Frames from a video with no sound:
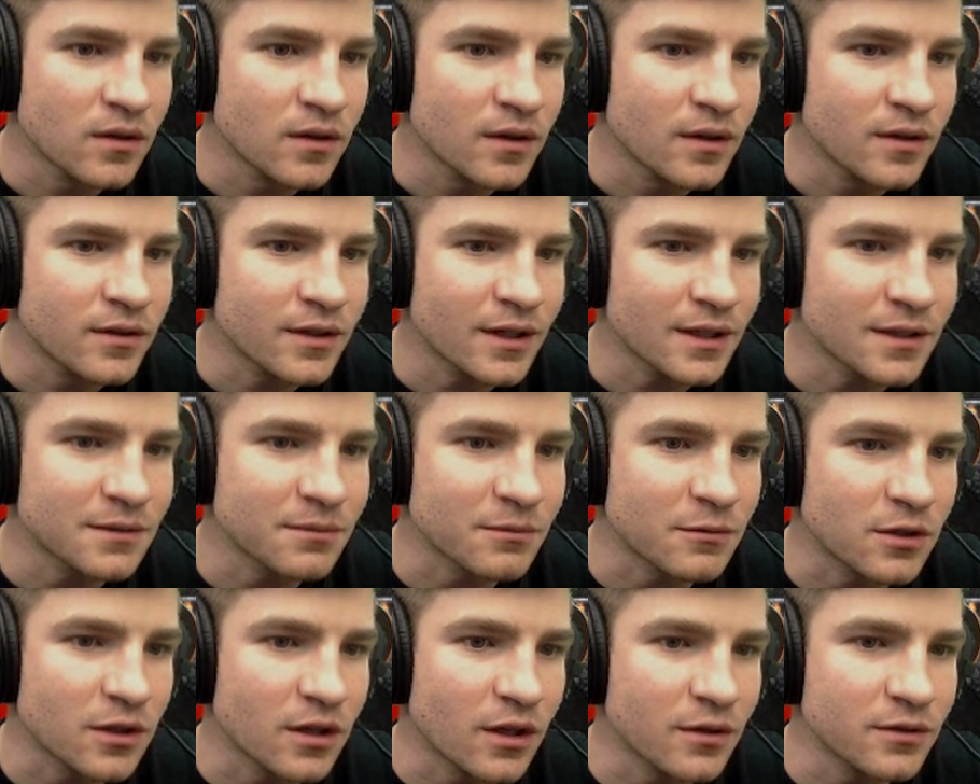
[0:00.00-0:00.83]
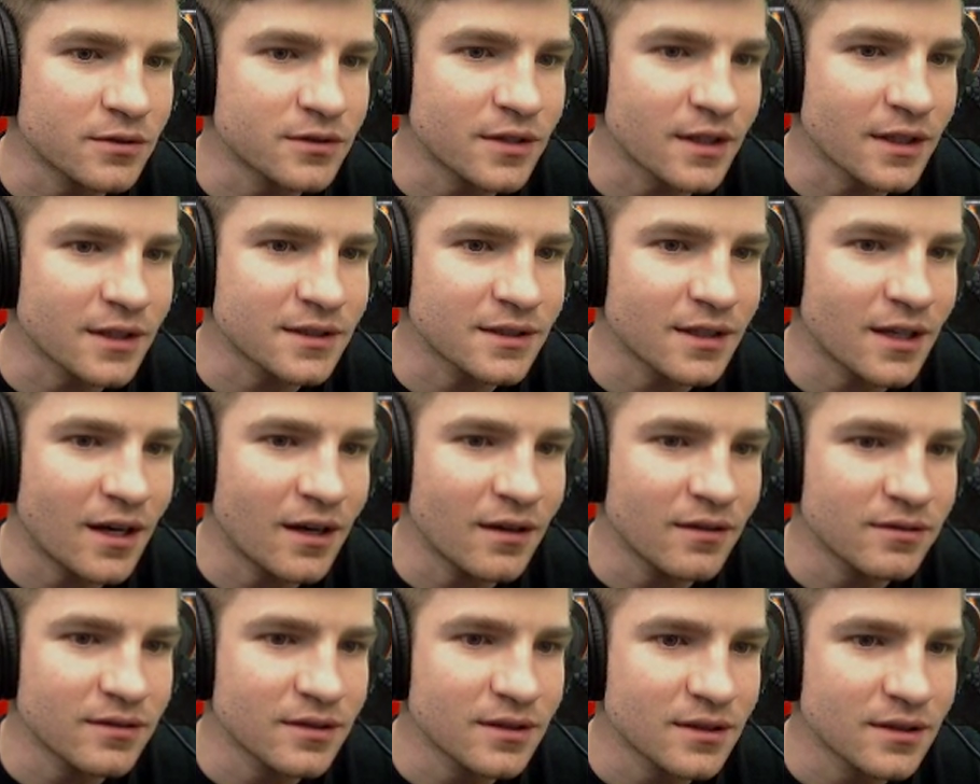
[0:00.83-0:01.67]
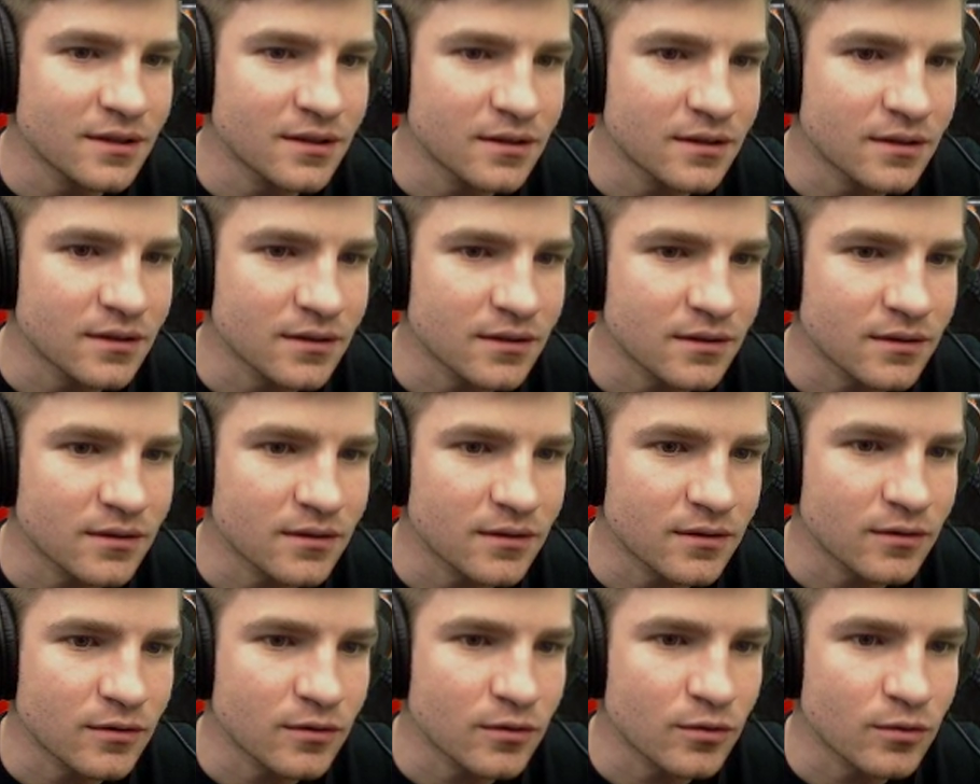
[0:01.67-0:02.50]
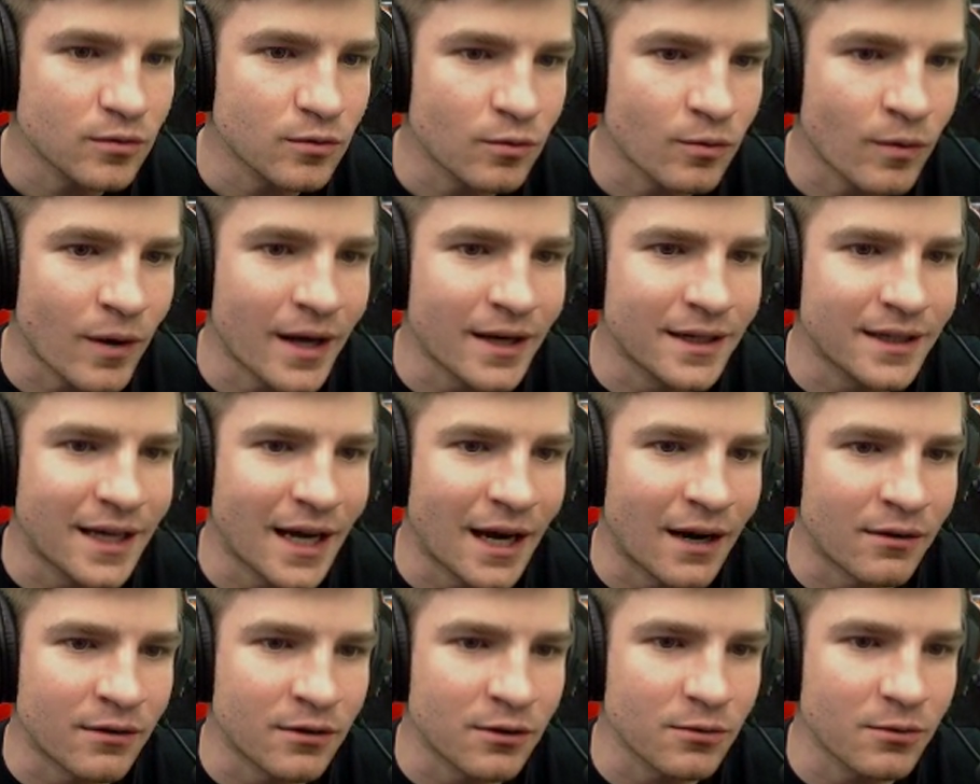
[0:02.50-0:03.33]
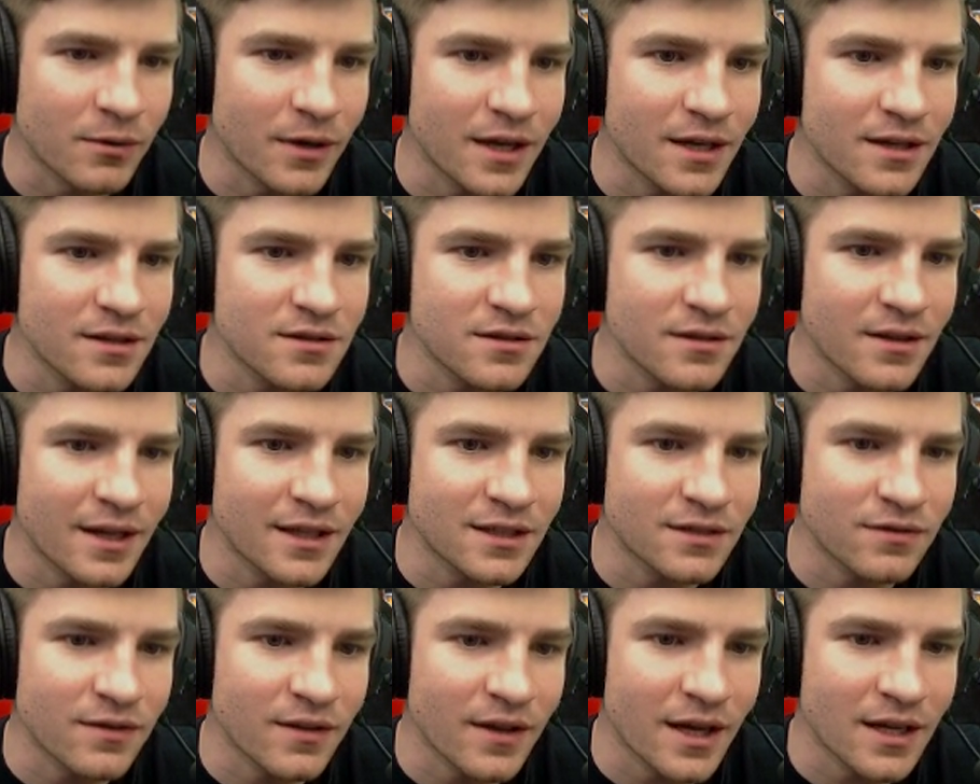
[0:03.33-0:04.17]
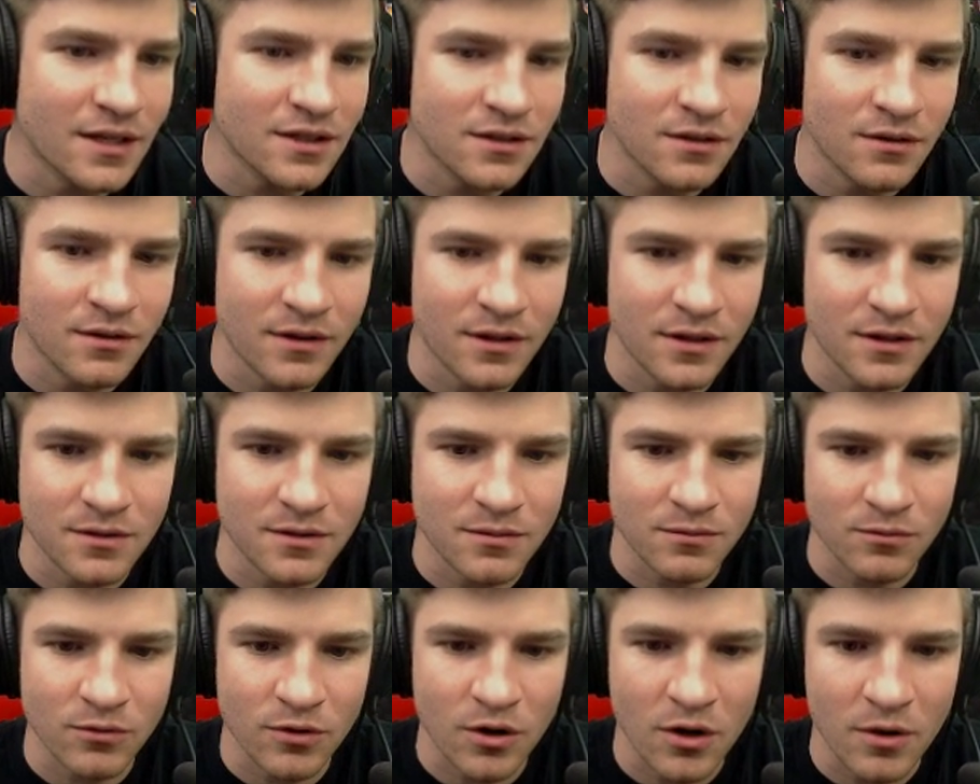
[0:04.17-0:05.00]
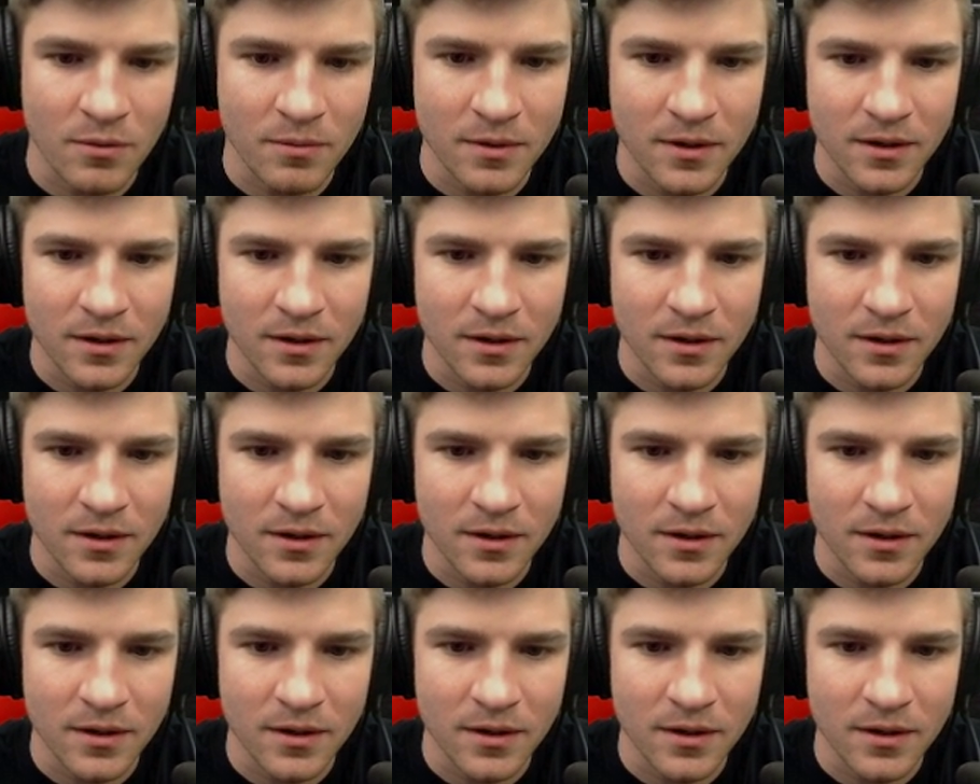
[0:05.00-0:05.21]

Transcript: Got some glow stick stuff red counterweight, so that's for that too, and then some rope.